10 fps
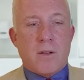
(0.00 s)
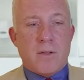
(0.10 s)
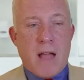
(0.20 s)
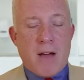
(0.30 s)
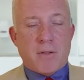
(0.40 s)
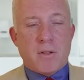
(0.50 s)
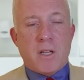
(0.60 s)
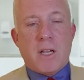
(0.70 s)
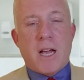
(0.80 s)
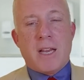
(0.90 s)
N A F L
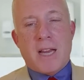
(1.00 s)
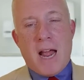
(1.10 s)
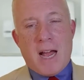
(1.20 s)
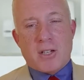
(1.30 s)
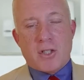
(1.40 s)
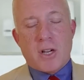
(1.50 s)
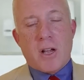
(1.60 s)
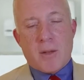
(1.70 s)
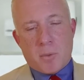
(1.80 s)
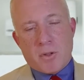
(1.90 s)
D and NASH,
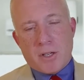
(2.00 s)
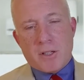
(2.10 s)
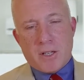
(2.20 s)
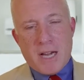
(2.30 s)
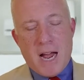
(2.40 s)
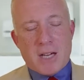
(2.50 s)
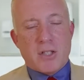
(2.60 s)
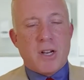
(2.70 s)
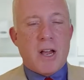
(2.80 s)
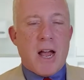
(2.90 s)
particularly
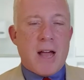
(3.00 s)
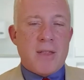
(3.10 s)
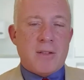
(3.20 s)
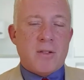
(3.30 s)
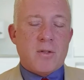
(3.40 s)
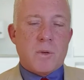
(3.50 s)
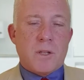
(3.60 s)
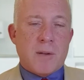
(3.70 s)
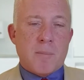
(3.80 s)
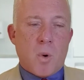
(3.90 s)
NASH. And this is
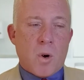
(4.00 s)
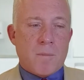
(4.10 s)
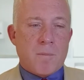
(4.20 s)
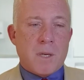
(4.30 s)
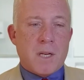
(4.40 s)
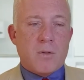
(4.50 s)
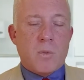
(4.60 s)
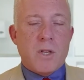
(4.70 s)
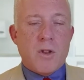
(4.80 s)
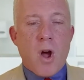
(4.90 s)
really important because
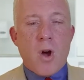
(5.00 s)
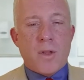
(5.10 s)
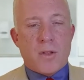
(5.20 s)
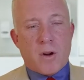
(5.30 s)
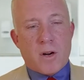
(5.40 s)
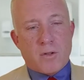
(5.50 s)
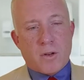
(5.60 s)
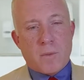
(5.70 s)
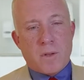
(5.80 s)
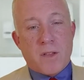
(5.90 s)
we know that there are
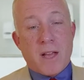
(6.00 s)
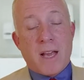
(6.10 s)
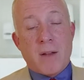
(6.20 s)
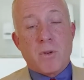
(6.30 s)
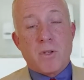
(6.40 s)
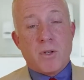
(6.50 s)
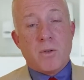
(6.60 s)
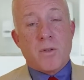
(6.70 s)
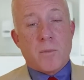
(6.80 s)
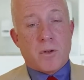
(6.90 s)
treatments that can
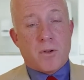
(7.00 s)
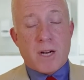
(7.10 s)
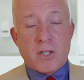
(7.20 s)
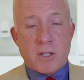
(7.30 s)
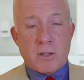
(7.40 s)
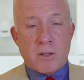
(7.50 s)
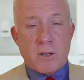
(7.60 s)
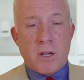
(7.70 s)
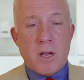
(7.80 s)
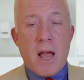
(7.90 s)
reduce the progression
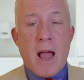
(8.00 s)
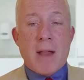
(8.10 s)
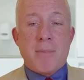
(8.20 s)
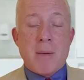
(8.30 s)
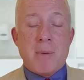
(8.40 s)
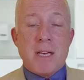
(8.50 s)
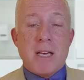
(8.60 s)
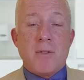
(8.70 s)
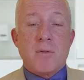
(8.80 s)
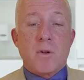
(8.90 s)
and maybe
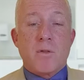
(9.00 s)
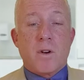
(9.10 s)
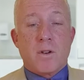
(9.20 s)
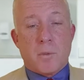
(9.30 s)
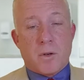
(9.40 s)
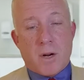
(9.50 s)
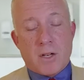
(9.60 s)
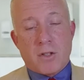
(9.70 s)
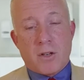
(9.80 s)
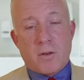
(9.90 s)
even reverse
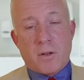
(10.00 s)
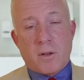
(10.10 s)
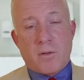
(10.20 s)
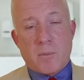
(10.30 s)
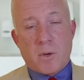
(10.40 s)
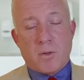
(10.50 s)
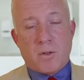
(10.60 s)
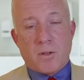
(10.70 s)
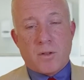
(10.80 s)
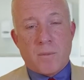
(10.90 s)
progression of early
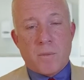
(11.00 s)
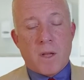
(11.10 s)
fibrosis.